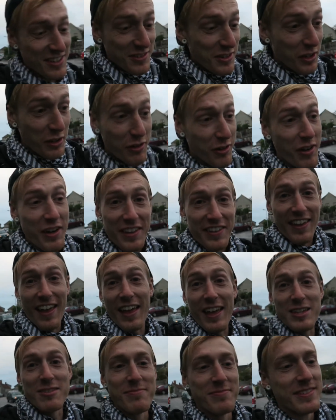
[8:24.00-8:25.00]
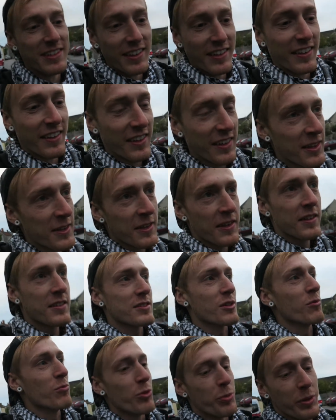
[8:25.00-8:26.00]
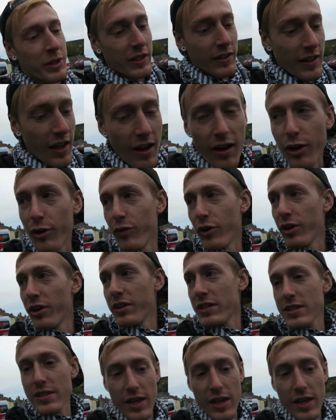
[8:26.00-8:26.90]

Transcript: Sounds like a great game. Some woman in there overheard